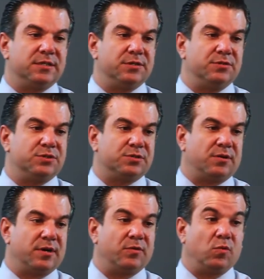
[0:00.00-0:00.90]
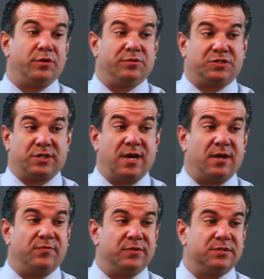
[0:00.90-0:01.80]
you start, or
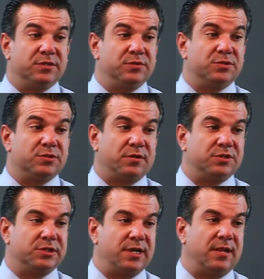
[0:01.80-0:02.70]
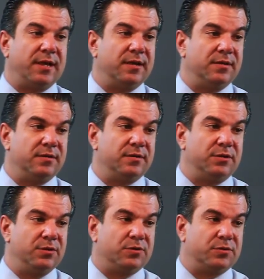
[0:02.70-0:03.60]
yourself, until you start selling
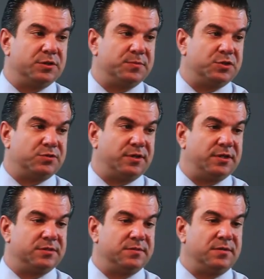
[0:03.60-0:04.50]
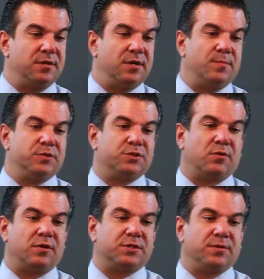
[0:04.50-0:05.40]
your Christmas trees. But you're
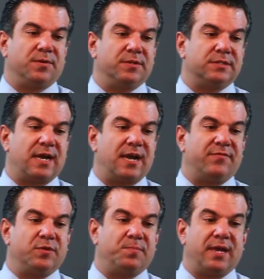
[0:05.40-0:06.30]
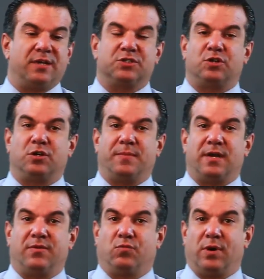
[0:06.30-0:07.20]
also going to have to pay a certain amount
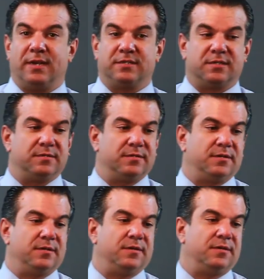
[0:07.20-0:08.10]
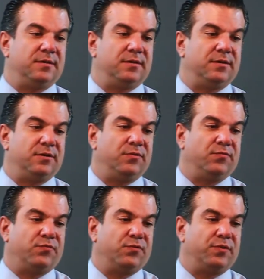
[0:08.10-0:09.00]
of rent
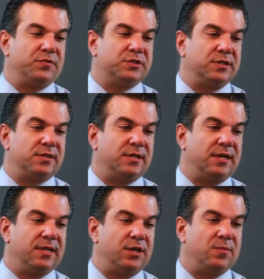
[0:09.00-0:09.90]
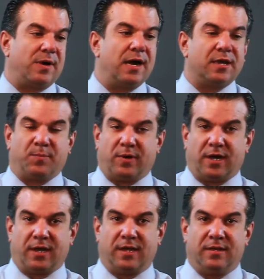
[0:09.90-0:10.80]
for the facility that you occupy
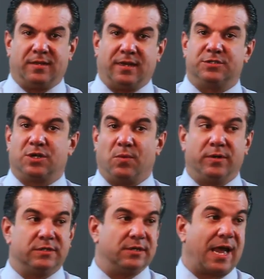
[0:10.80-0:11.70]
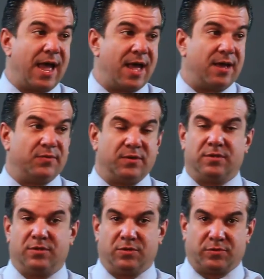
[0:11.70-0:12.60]
that is going to have
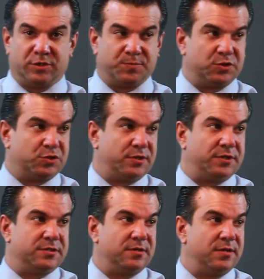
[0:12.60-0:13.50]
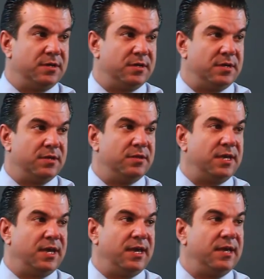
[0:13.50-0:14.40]
the Christmas trees.
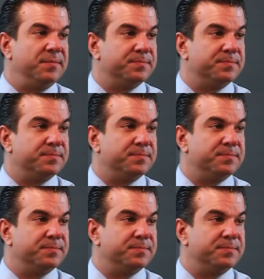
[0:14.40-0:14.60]
The